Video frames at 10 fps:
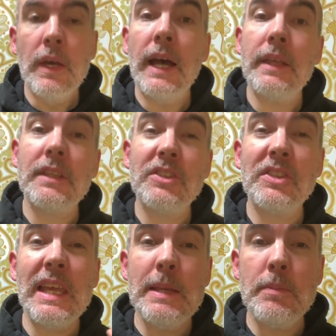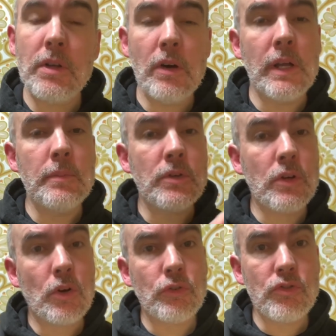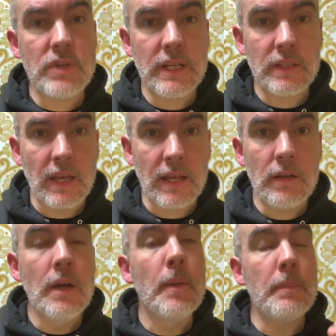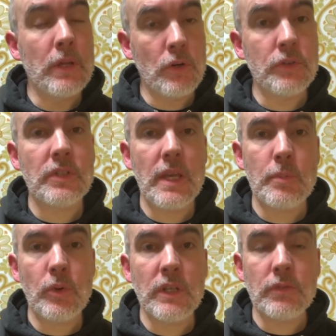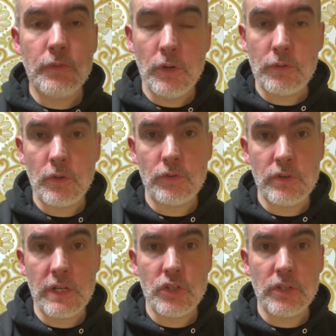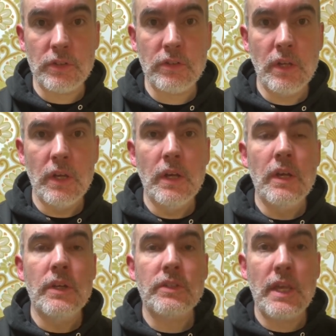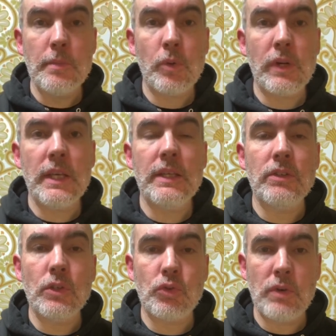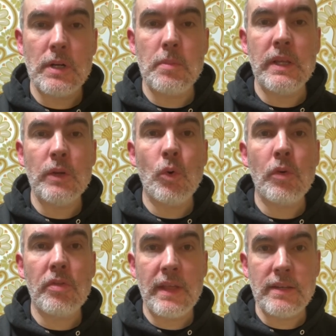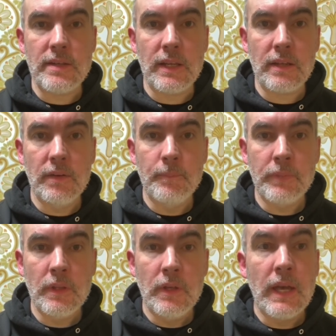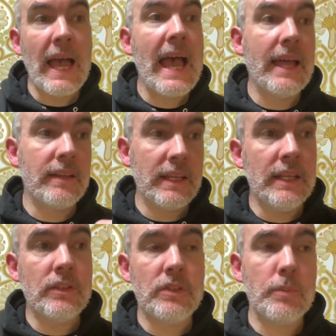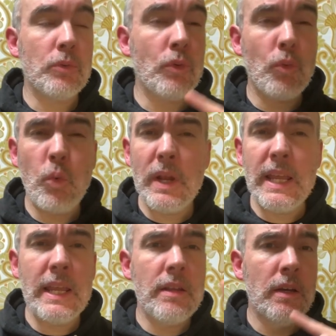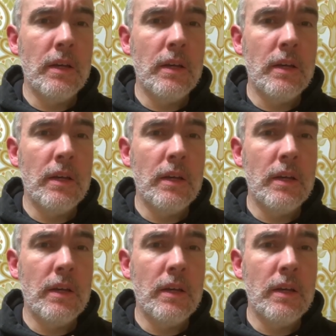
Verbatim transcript: At the same time, to contradict that, because skateboarding is full of contradictions, skateboarding is incredibly authentic. And in some sort of weird,